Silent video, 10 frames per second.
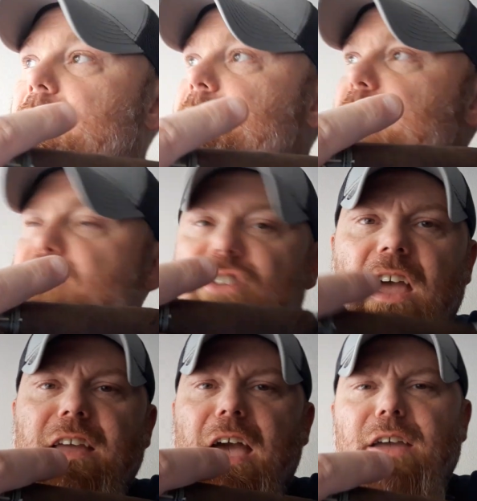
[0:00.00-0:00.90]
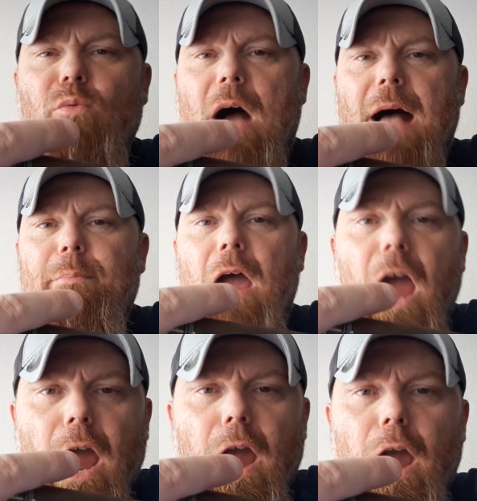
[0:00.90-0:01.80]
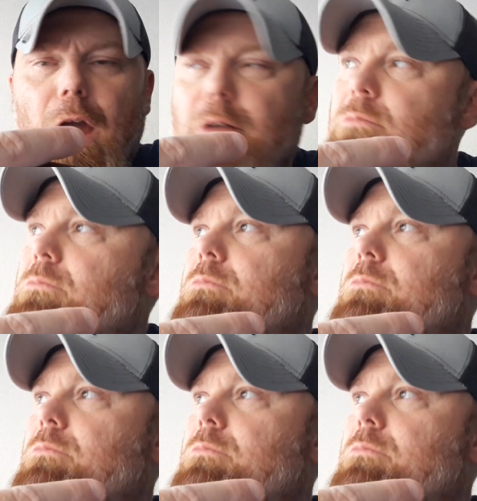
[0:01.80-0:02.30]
The J-A-Y man.